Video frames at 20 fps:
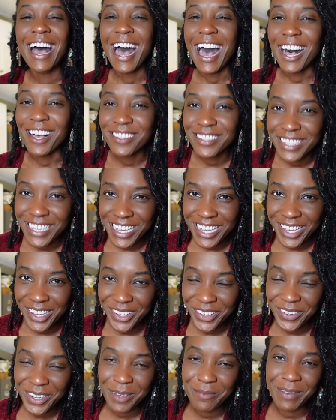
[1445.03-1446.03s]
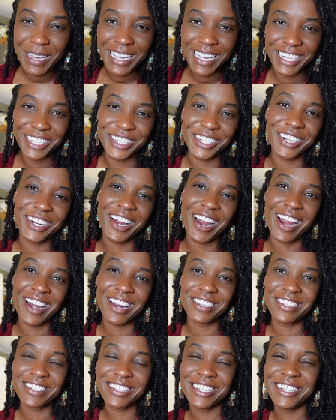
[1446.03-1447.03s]
I'll see you in my kitchen or
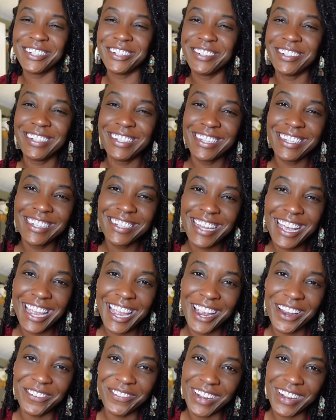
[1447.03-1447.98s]
garden soon. Take care,